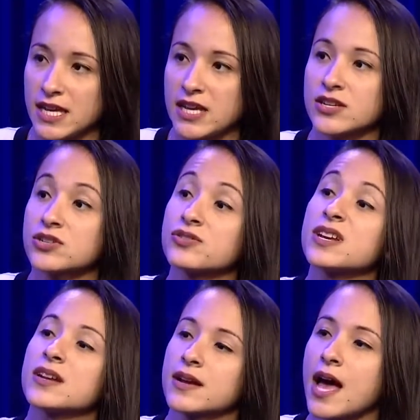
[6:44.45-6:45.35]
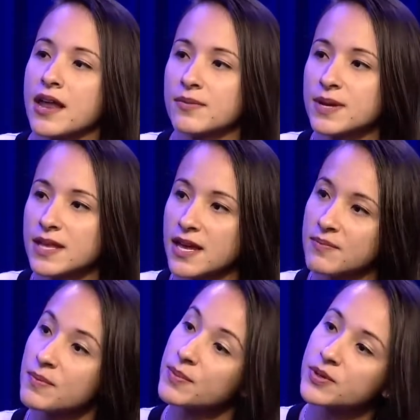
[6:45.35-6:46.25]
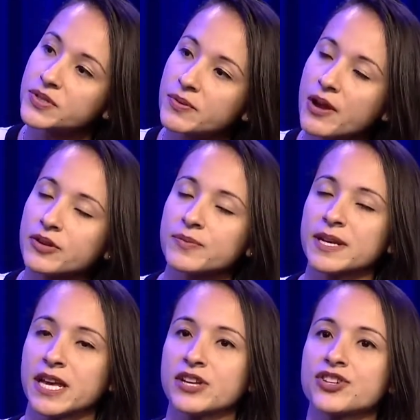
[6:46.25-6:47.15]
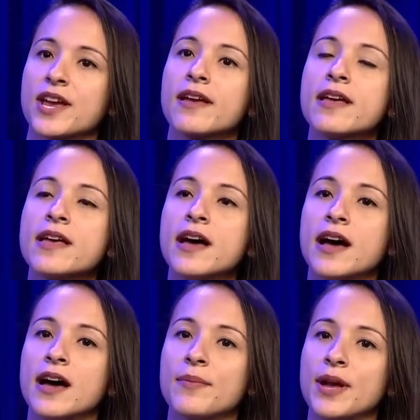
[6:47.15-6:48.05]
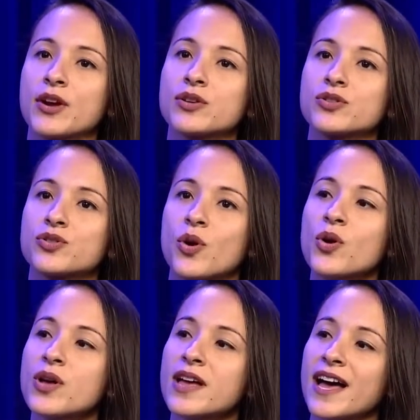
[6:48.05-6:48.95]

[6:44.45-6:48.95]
the industry and economy that had been built around human caging and control.